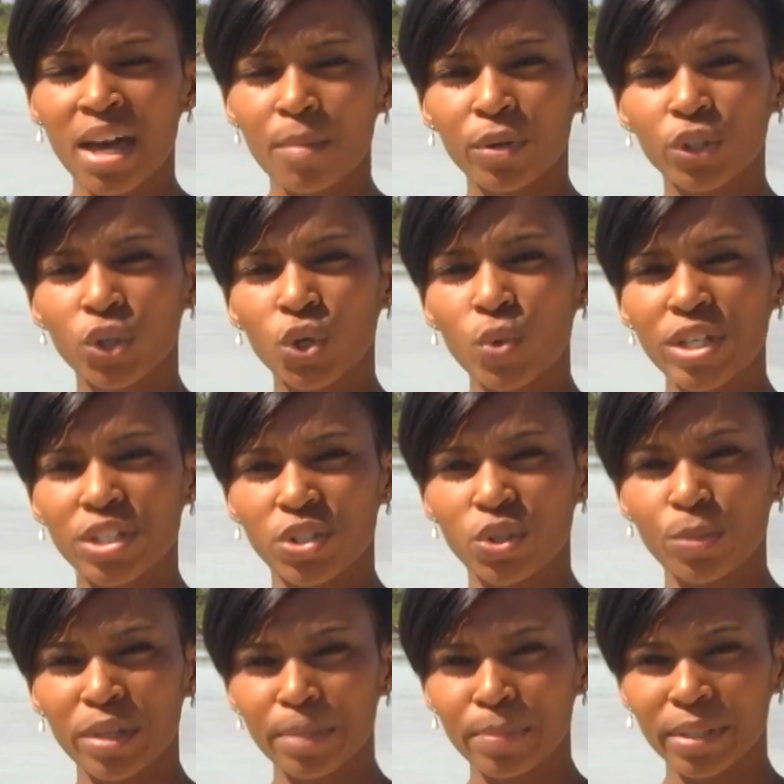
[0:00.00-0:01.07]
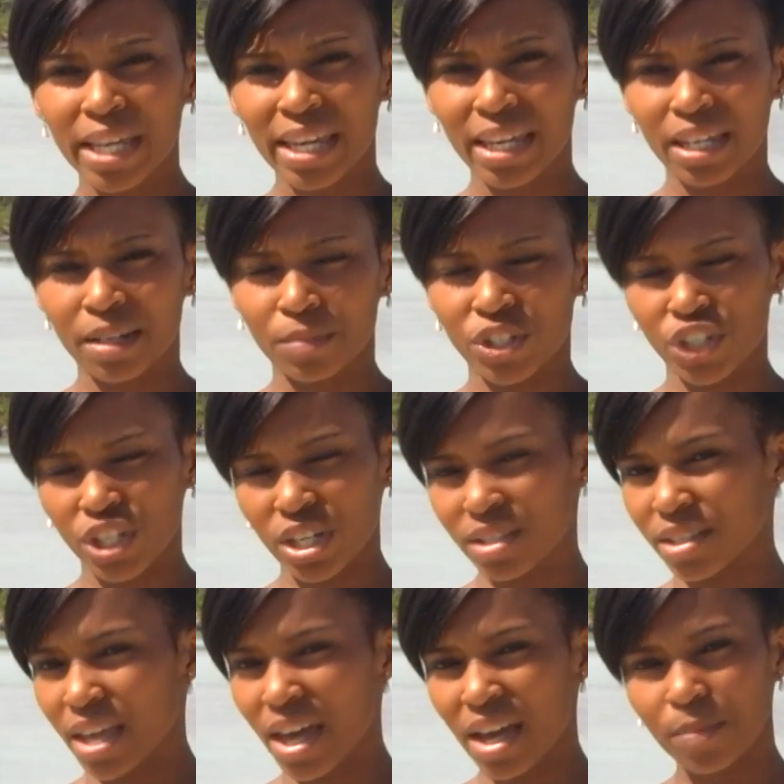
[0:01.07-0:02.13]
But who is to be blamed? She
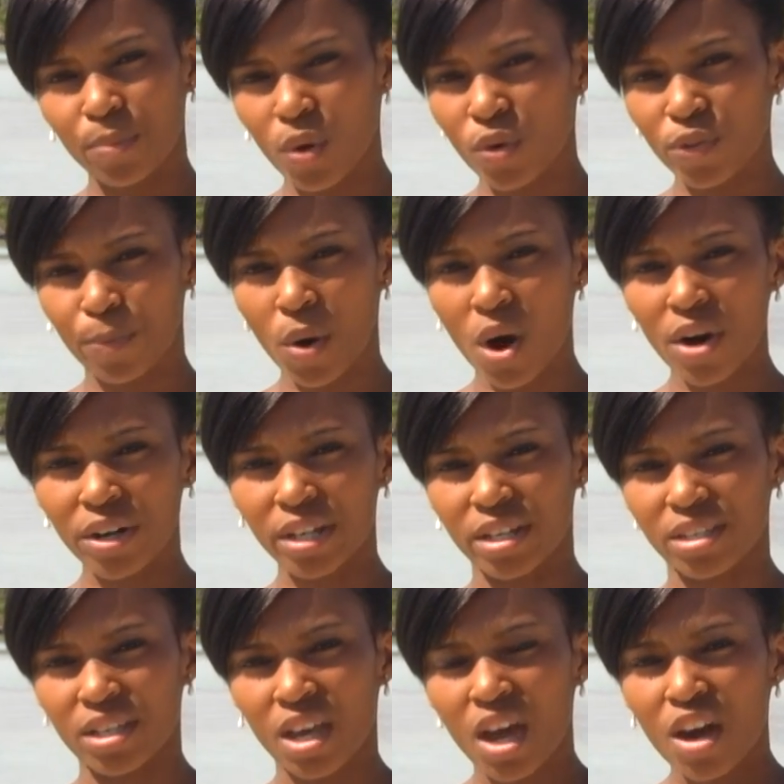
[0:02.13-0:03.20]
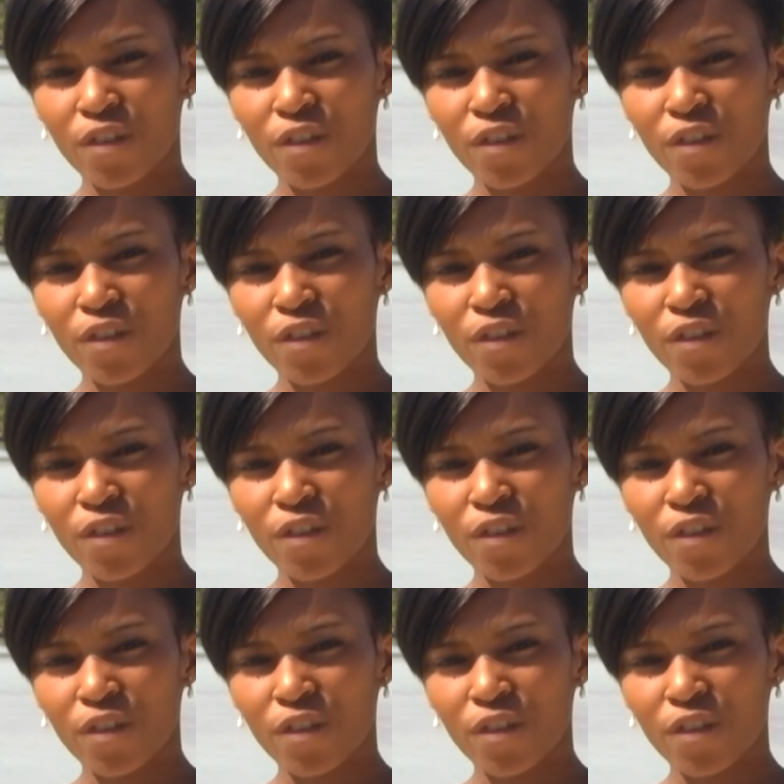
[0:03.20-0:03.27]
said both parties.